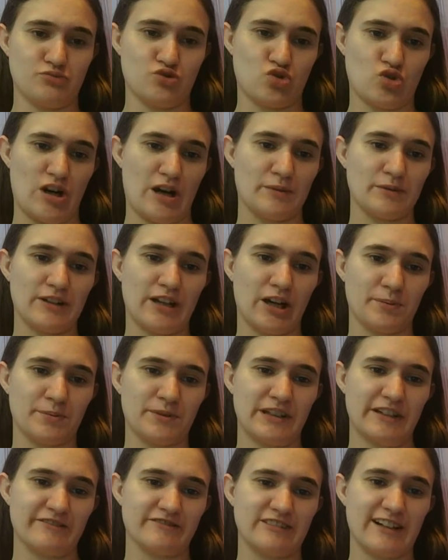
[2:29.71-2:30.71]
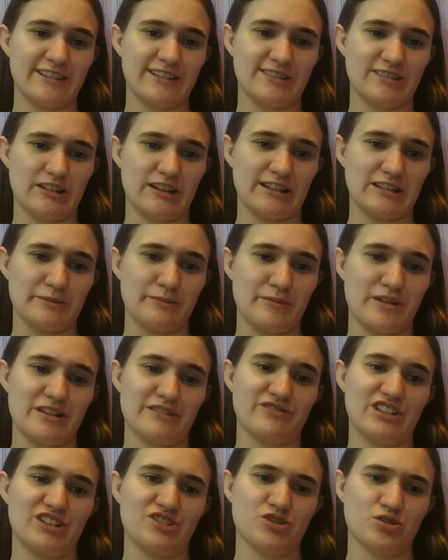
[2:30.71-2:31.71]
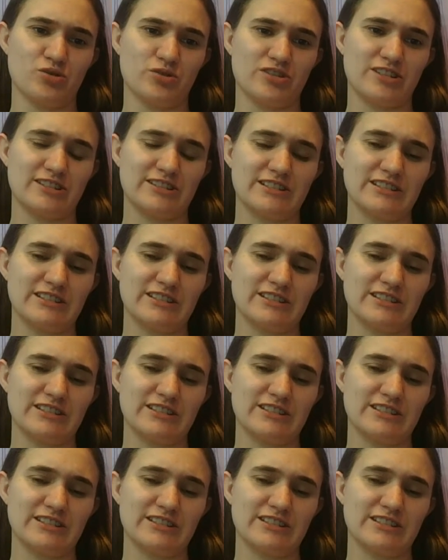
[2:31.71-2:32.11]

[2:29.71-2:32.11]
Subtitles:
probably helps give rise to like the myth of St. George.